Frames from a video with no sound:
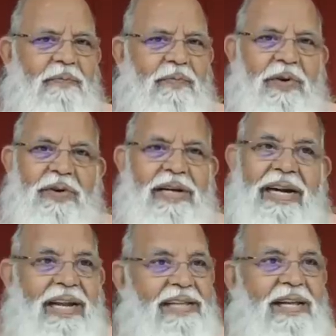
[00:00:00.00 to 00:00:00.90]
Because
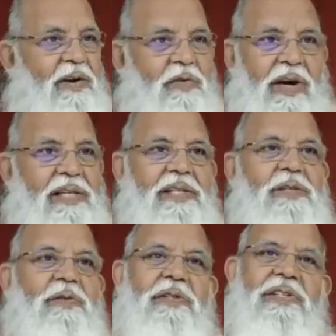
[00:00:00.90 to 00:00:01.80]
Indians have to ask
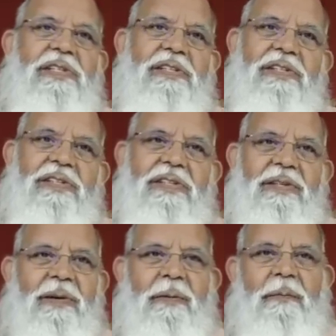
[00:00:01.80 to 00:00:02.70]
these questions.
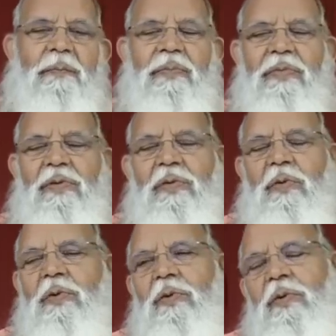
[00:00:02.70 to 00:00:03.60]

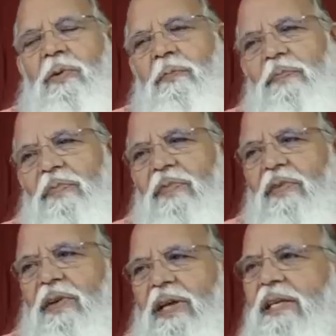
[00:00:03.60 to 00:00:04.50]
So
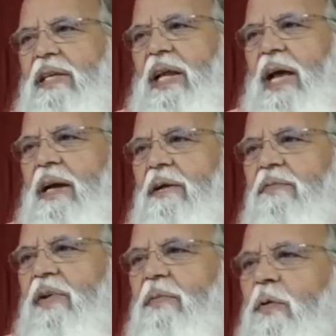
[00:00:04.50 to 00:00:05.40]
he said, I come from